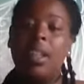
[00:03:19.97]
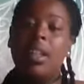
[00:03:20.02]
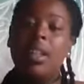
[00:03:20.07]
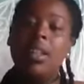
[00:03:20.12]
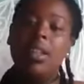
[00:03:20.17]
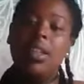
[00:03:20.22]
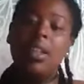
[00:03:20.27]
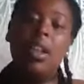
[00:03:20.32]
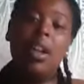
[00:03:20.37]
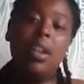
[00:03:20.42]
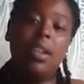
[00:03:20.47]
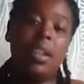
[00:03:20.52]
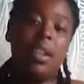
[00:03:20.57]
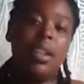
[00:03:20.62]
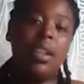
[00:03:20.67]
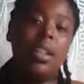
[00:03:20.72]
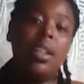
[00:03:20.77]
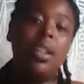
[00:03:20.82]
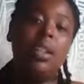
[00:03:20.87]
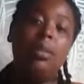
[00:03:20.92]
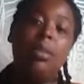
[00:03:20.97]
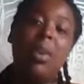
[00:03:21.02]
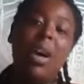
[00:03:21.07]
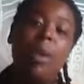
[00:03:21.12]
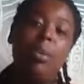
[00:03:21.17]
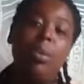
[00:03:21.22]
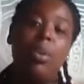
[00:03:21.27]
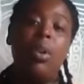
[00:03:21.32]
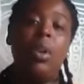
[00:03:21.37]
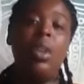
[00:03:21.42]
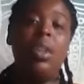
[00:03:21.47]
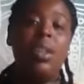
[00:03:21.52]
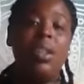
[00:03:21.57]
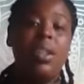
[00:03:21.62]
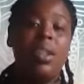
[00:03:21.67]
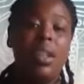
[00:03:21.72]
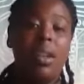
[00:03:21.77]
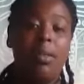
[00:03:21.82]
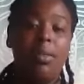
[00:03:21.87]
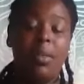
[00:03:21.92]
start to think about putting
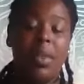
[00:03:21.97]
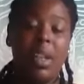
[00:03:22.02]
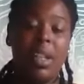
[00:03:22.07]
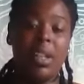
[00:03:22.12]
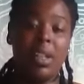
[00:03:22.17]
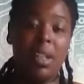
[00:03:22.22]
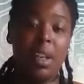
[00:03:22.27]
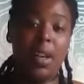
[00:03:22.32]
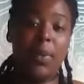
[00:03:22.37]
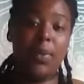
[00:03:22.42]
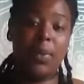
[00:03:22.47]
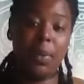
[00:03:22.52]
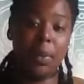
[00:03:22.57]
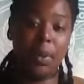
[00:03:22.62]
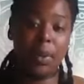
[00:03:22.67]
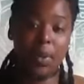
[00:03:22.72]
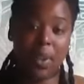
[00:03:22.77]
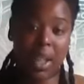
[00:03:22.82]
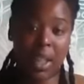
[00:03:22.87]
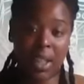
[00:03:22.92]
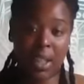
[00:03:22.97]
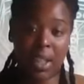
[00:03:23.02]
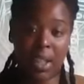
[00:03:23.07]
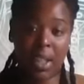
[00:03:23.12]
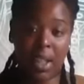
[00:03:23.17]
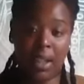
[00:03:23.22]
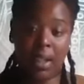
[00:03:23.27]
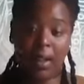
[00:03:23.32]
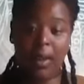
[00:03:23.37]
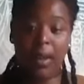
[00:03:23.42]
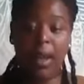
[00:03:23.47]
some aside for a rainy day.